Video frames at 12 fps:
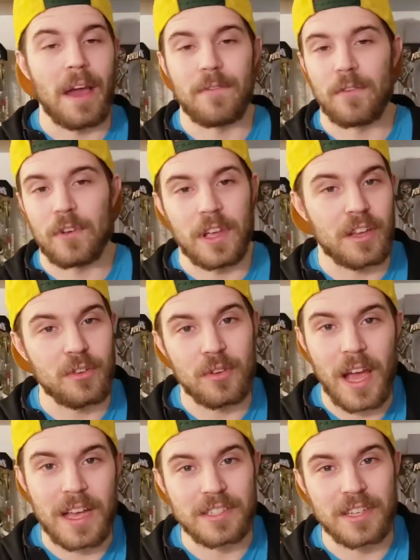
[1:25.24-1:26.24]
forget. You
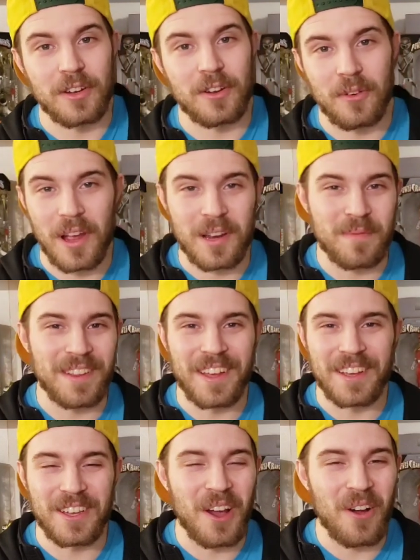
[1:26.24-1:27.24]
guys can correct me
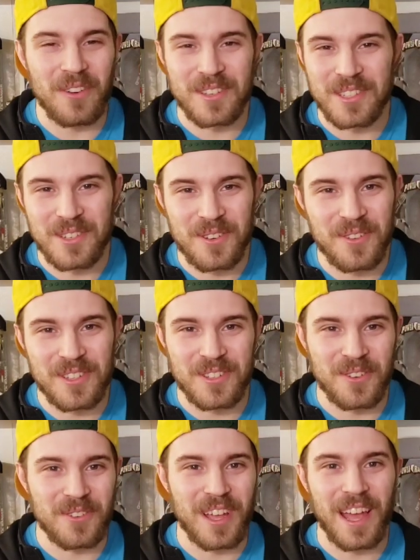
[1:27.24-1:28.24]
like you always do. It's
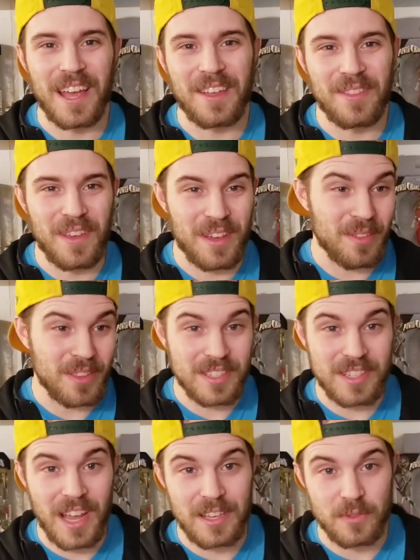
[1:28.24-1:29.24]
okay. These
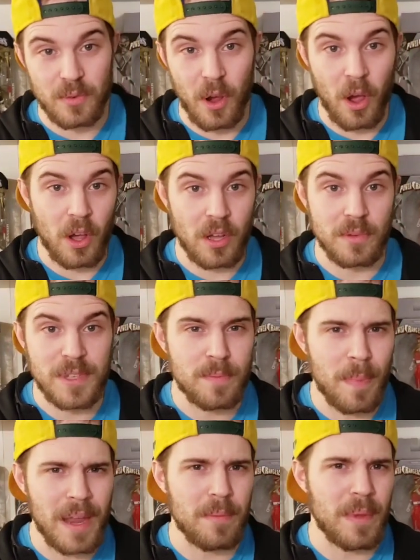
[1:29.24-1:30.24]
guys were awesome. It's
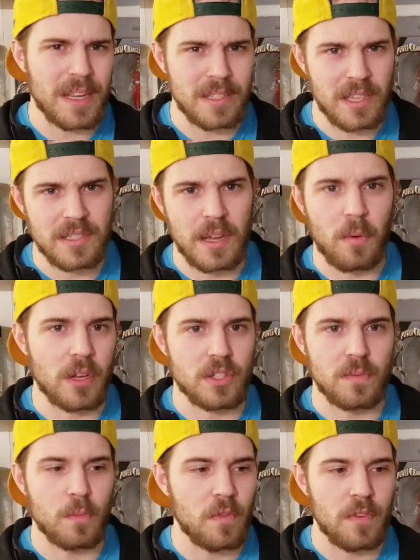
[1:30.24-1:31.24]
been a minute since I watched
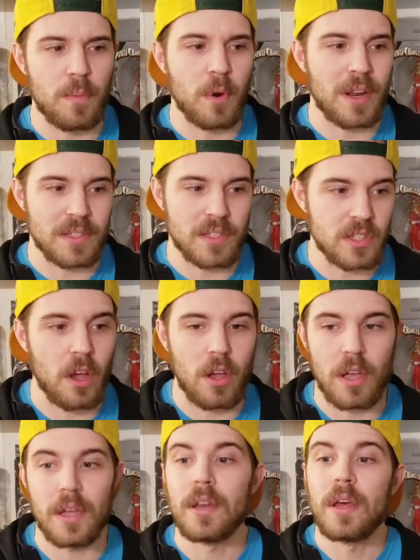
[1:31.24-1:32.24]
the movie, but when I saw
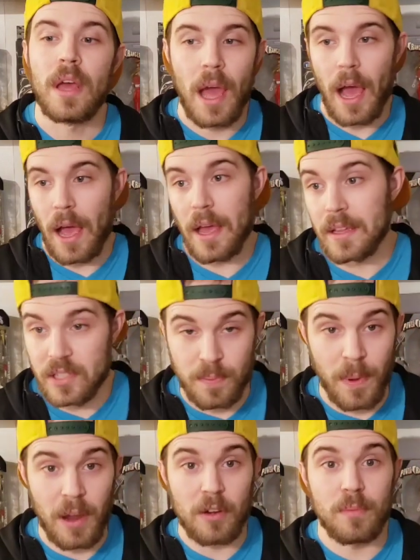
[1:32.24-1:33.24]
it, it
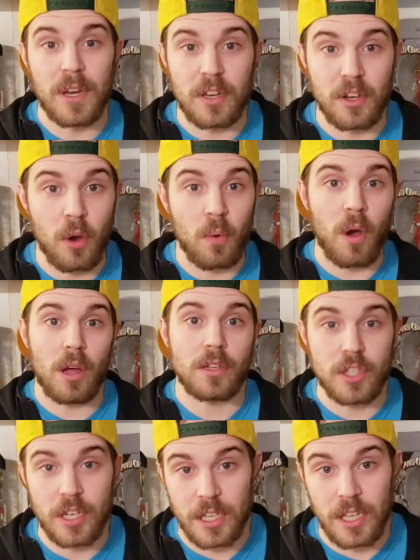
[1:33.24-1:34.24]
inspired me to go
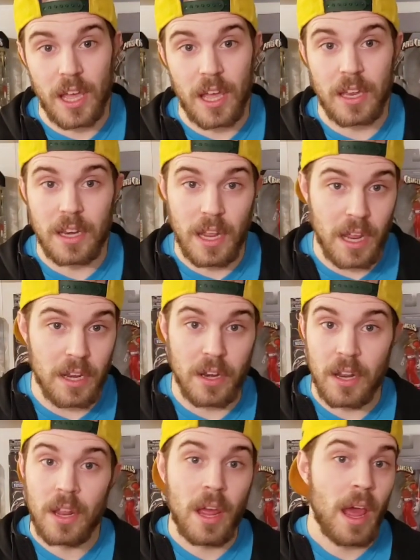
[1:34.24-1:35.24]
watch it again. And